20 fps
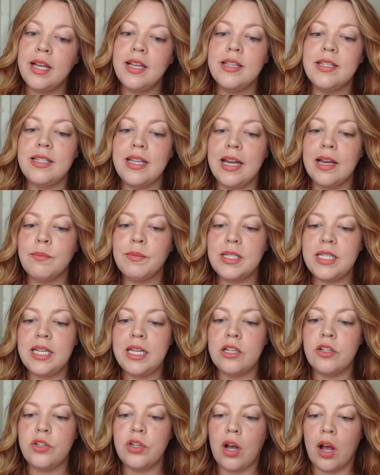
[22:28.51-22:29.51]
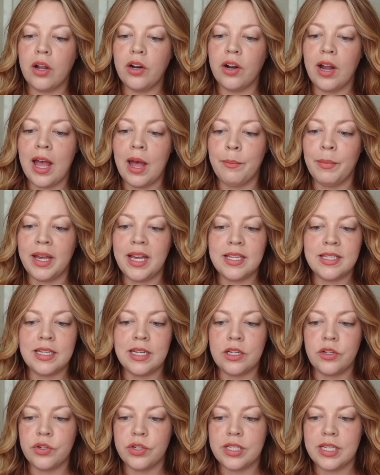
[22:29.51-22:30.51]
Sam's teen daughter, Emma, isn't
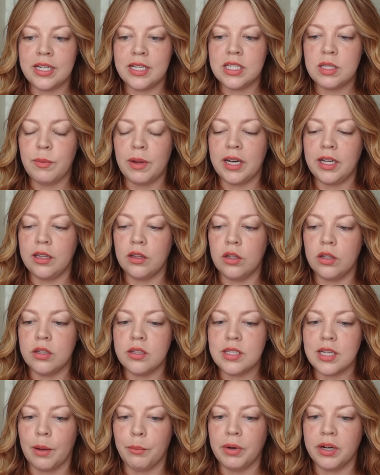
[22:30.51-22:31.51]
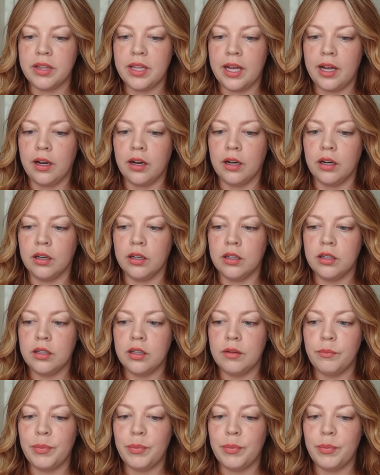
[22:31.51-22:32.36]
interested in spending the summer there,